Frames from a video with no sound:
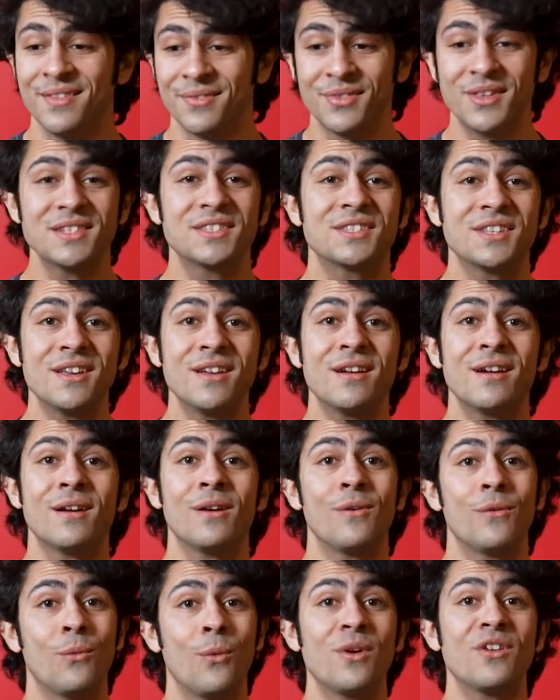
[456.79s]
This
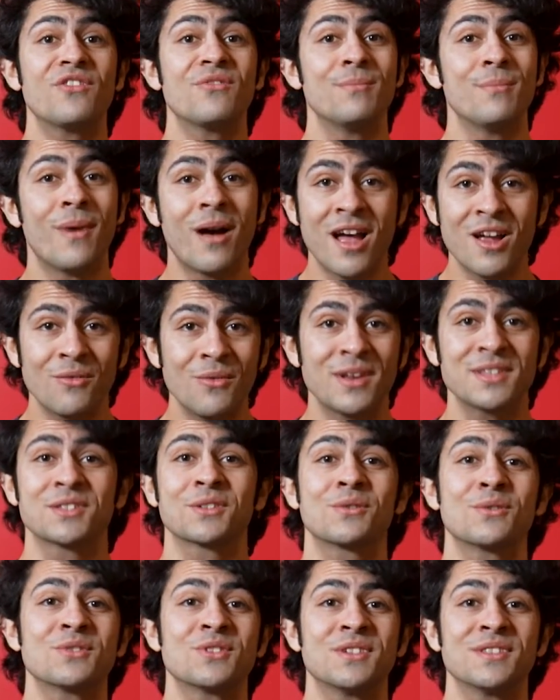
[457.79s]
year, one of my
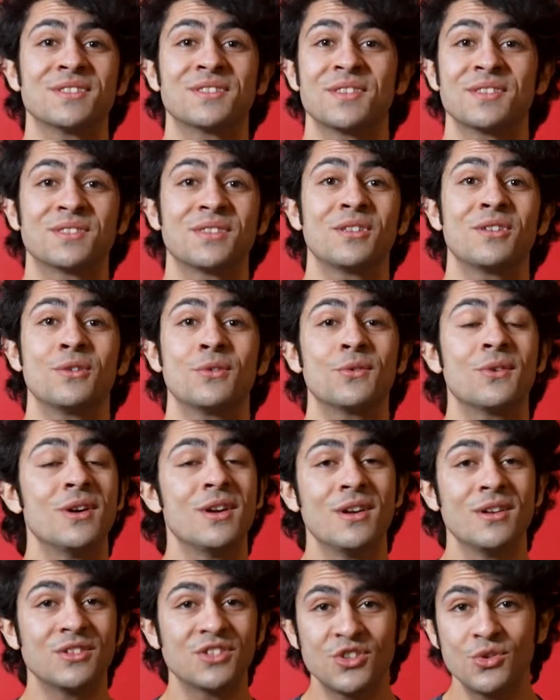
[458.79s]
resolutions is to do
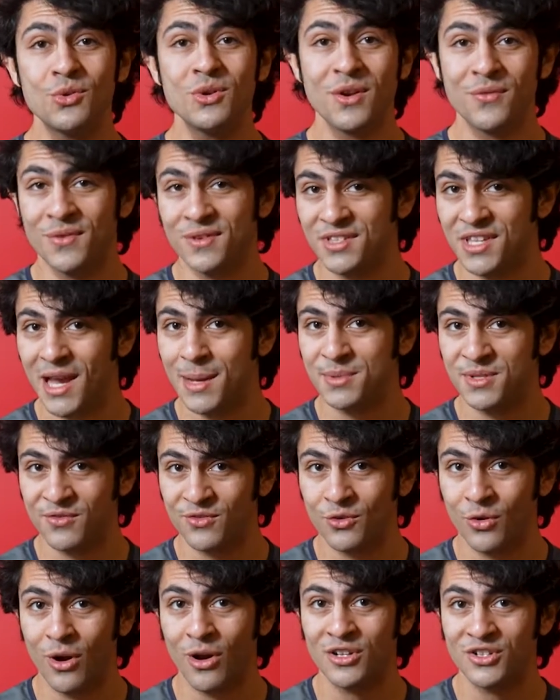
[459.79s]
two different types
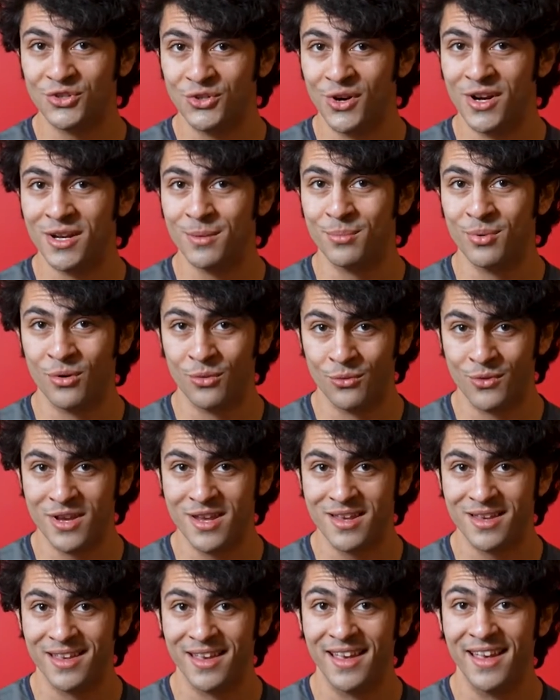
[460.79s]
of cross training per
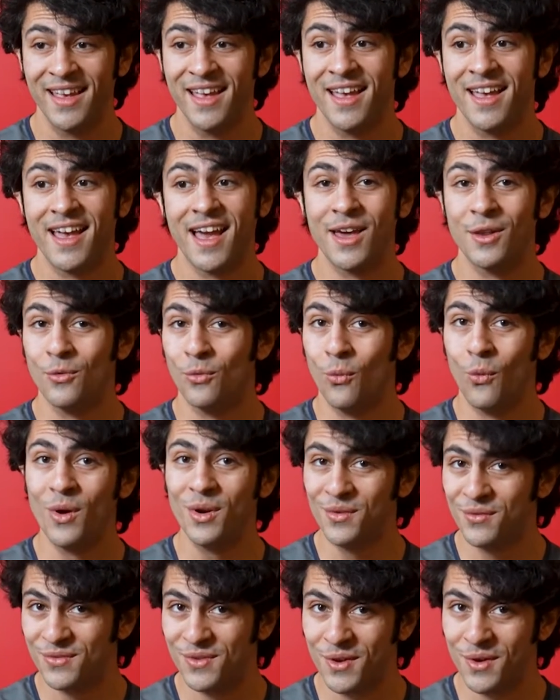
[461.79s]
week, and
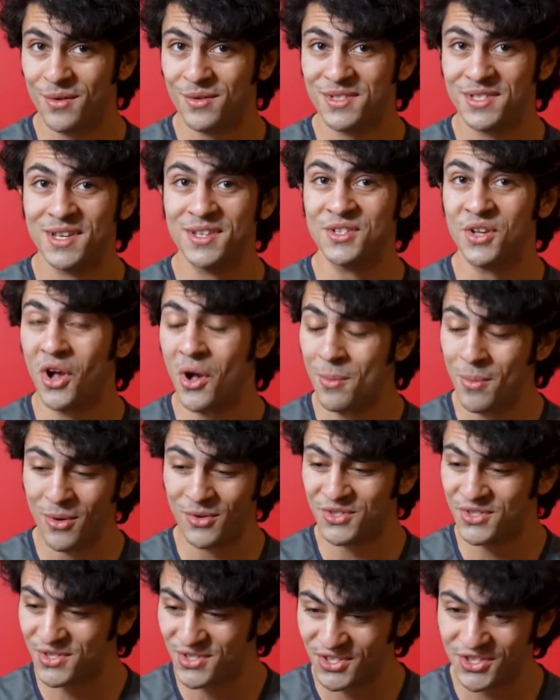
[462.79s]
one of those is
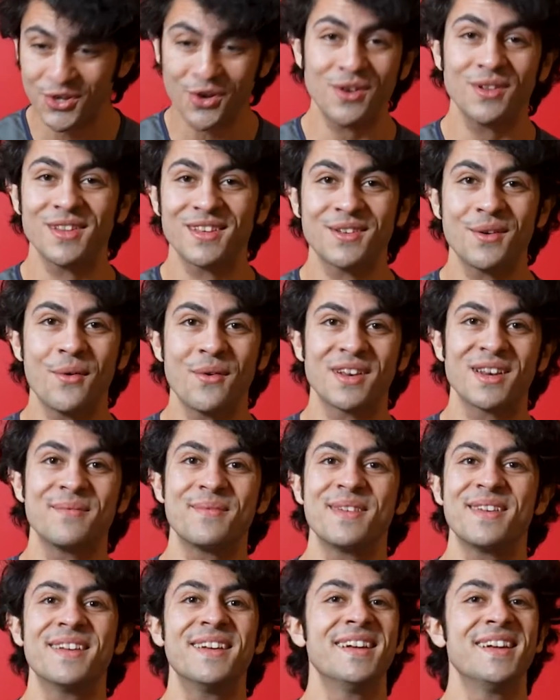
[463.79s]
almost certainly going
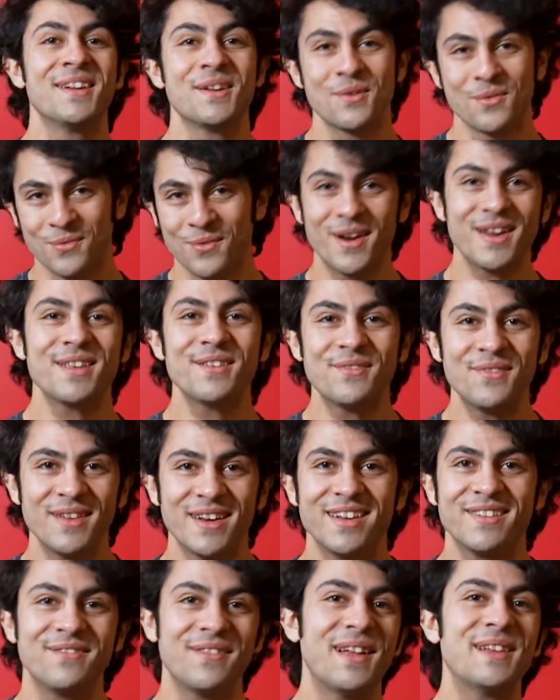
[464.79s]
to be Ring
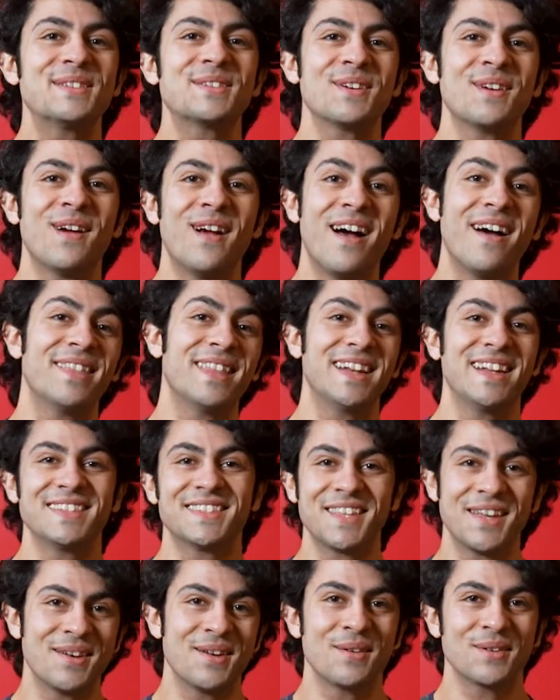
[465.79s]
Fit Adventure on the
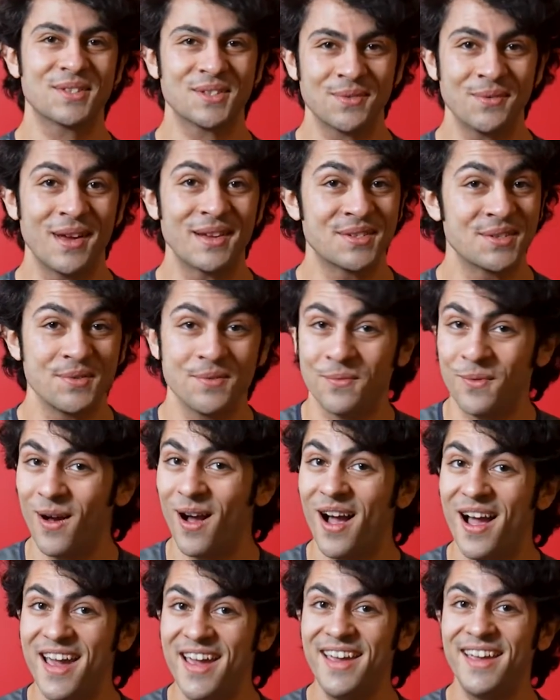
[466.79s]
Nintendo Switch.
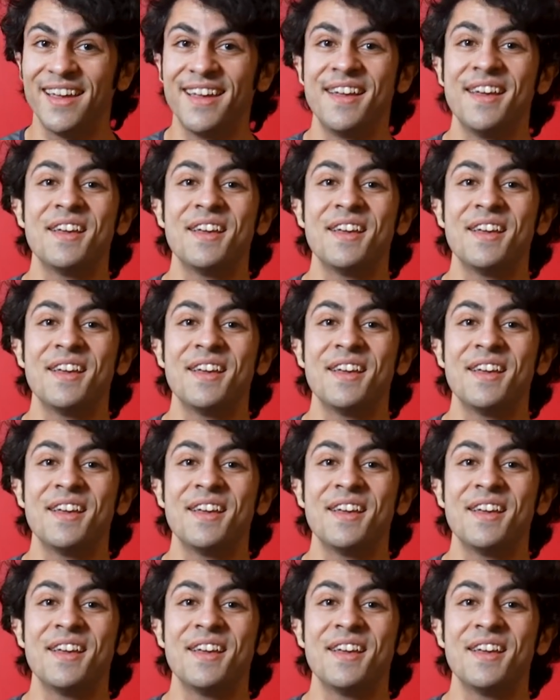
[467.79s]
Why?